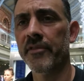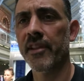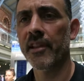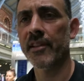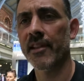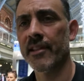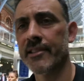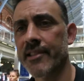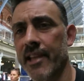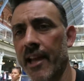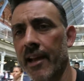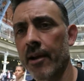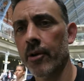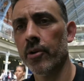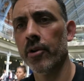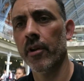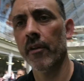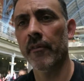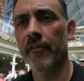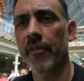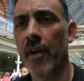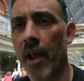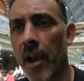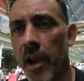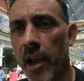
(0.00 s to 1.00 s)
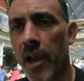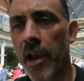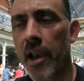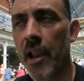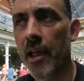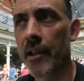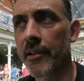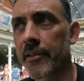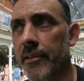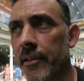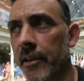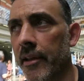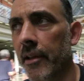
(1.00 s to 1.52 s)
In the town of
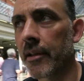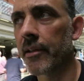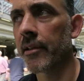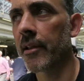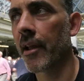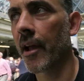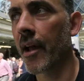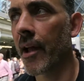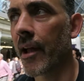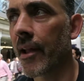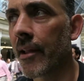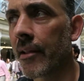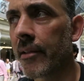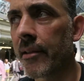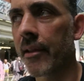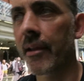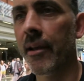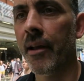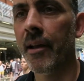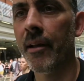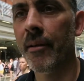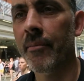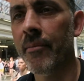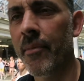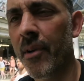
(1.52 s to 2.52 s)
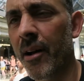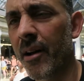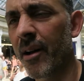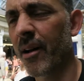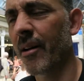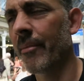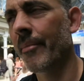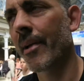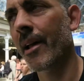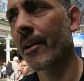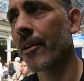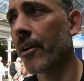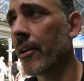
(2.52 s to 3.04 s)
London, and
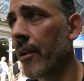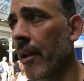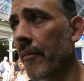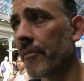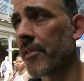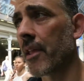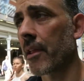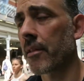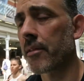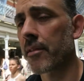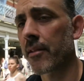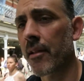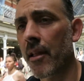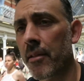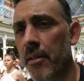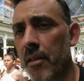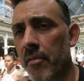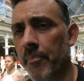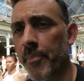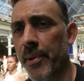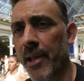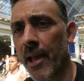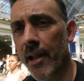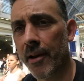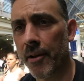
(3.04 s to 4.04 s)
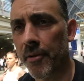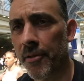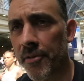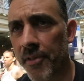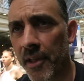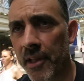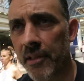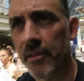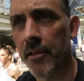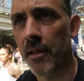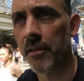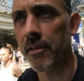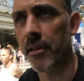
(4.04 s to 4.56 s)
oh man, I love this. You know, this piano
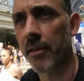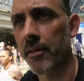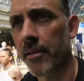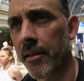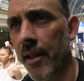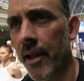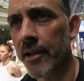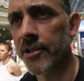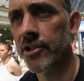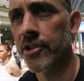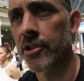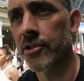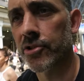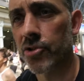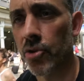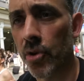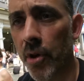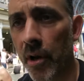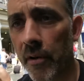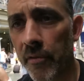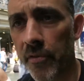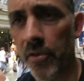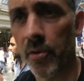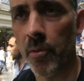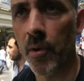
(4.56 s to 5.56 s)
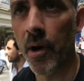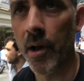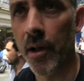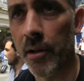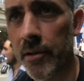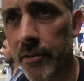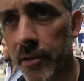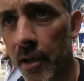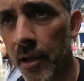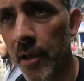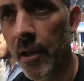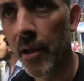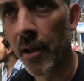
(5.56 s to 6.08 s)
thing that's at stations all over the
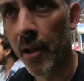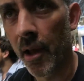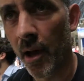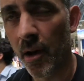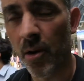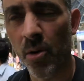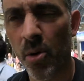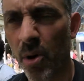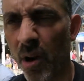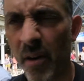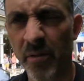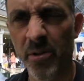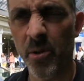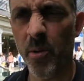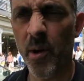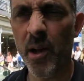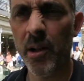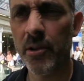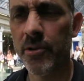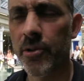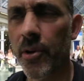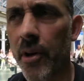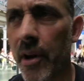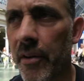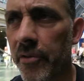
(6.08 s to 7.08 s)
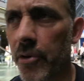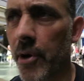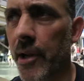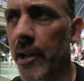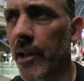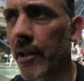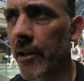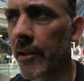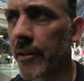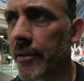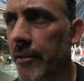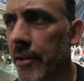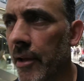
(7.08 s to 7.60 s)
world, all over
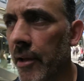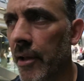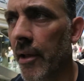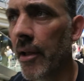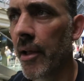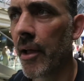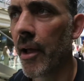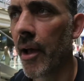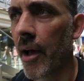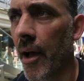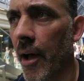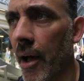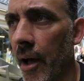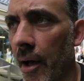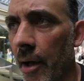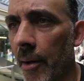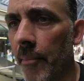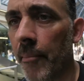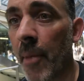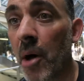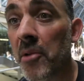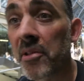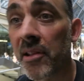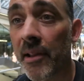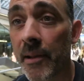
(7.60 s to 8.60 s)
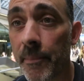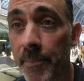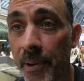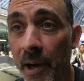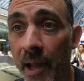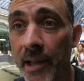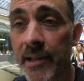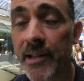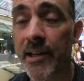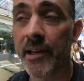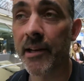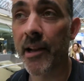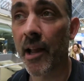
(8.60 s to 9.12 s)
England. Mostly
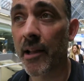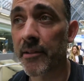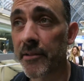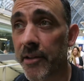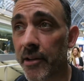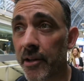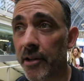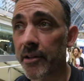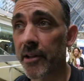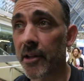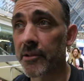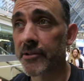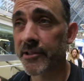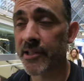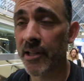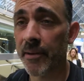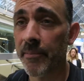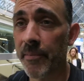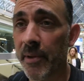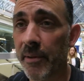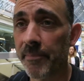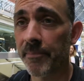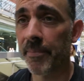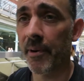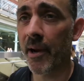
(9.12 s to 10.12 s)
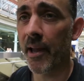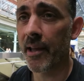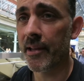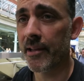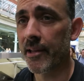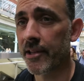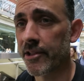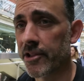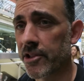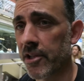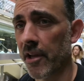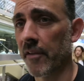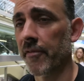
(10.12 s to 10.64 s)
played in London. I don't see them being played
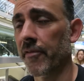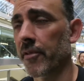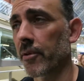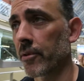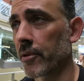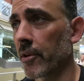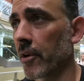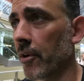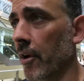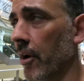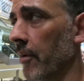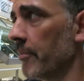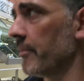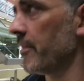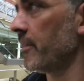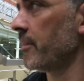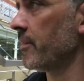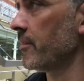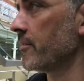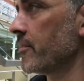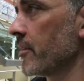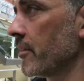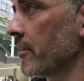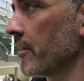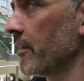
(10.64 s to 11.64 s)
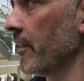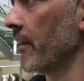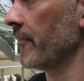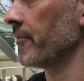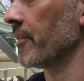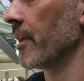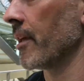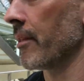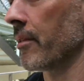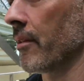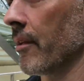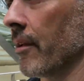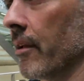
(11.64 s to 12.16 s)
in Sheffield a lot. This is just
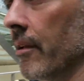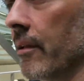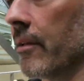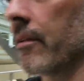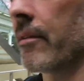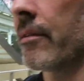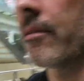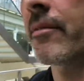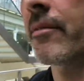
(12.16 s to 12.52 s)
lovely, isn't it?